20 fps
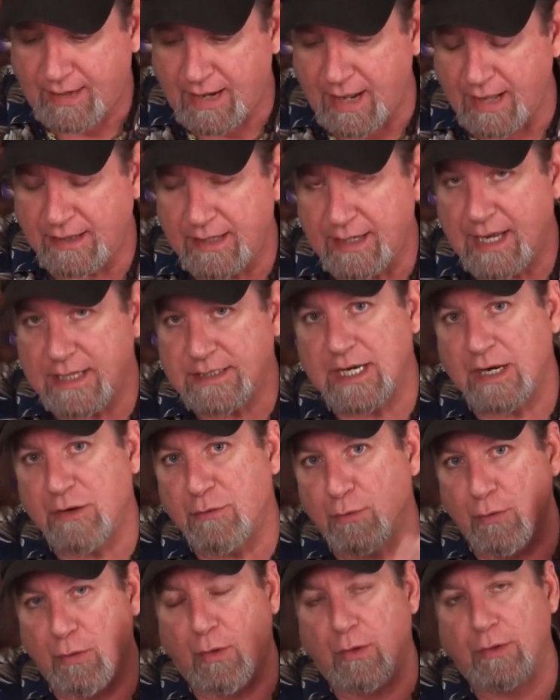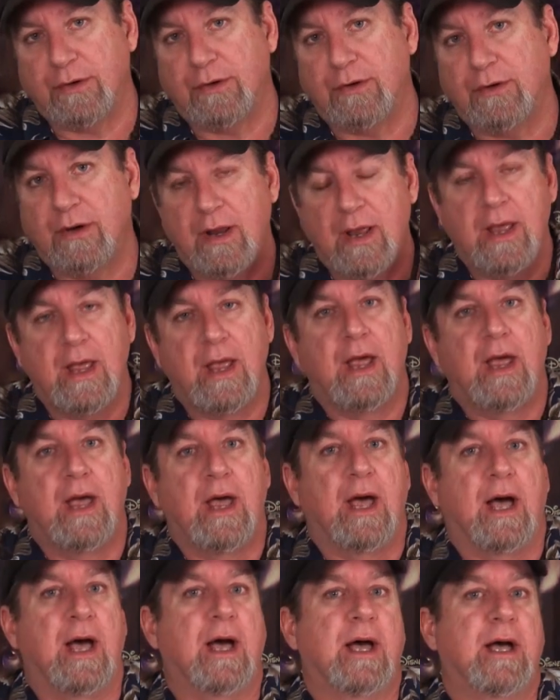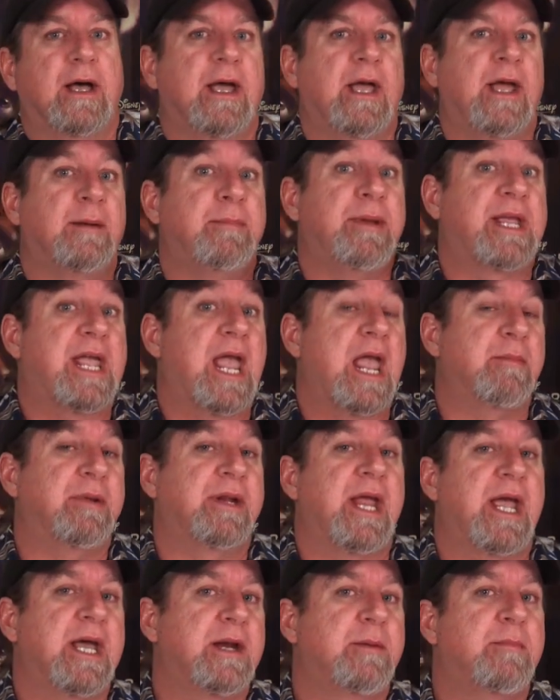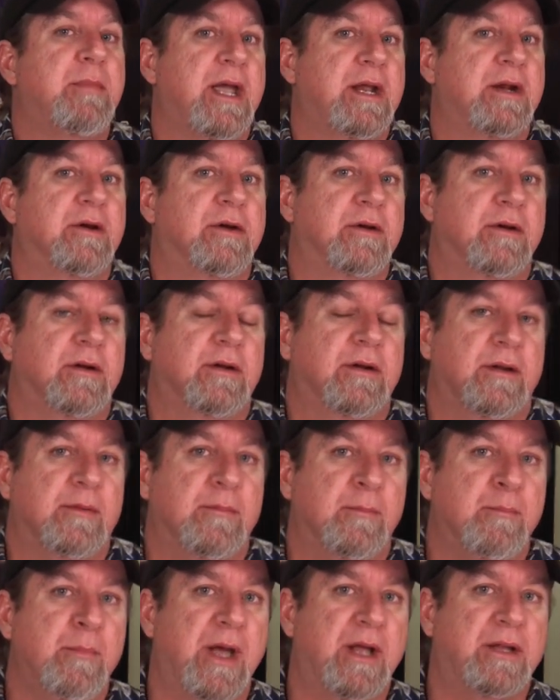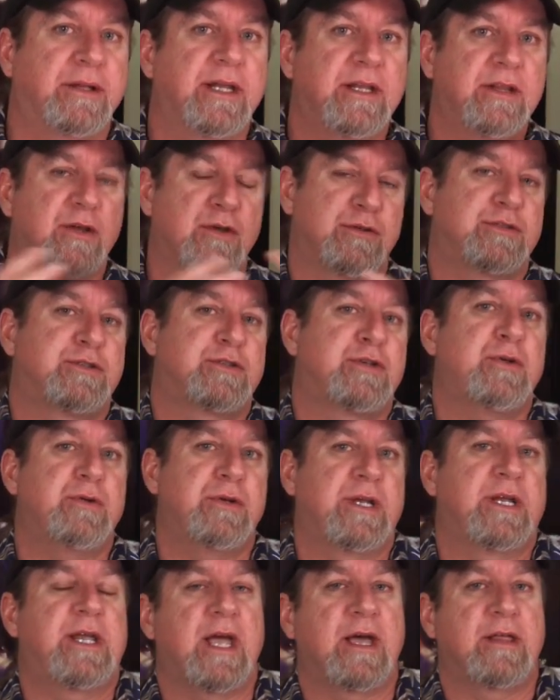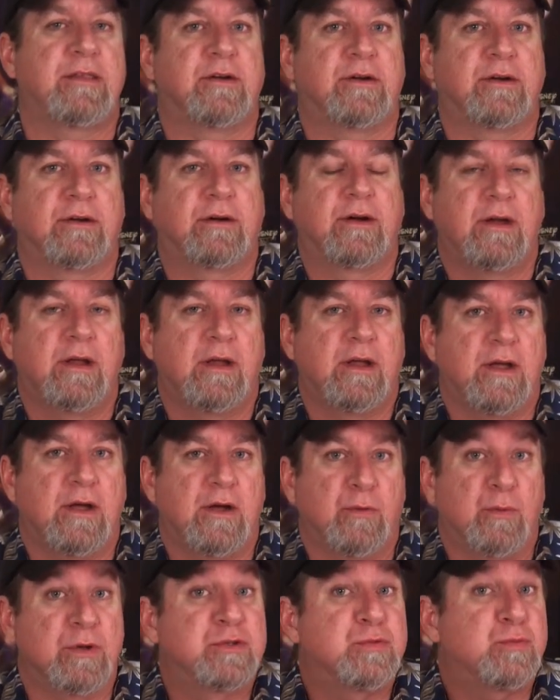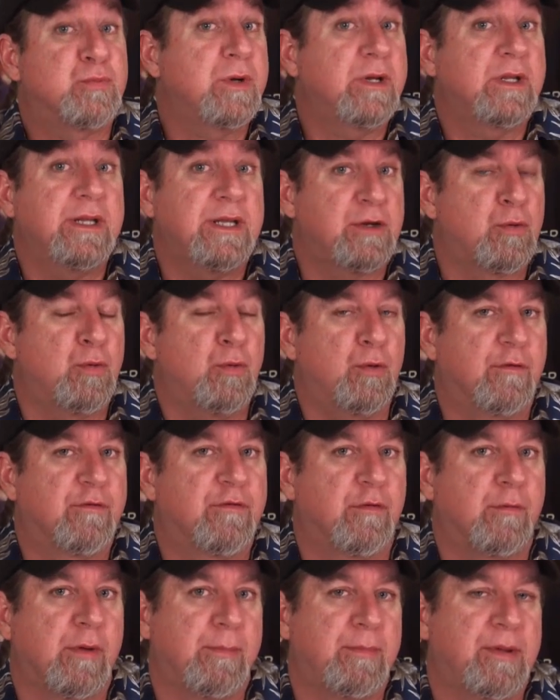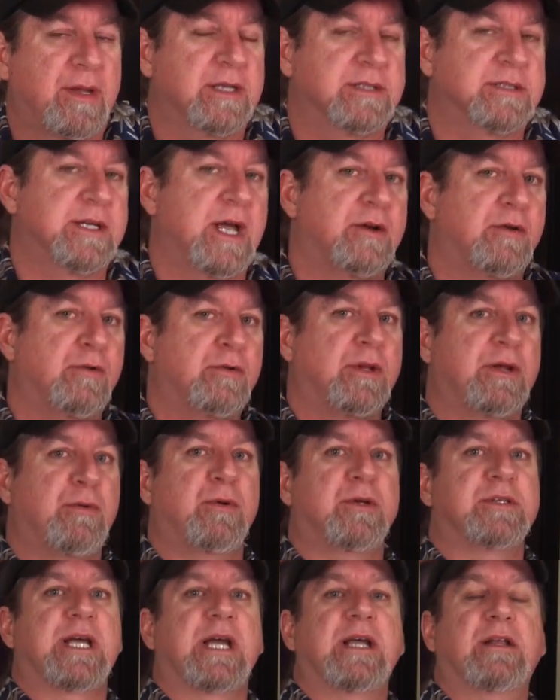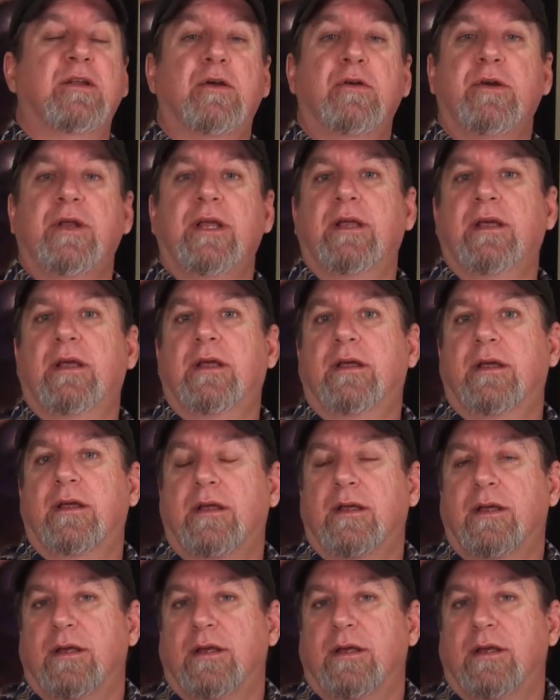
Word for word: And then as I grew older uh, and became an animator, melding those two together was really cool for me because not only was I learning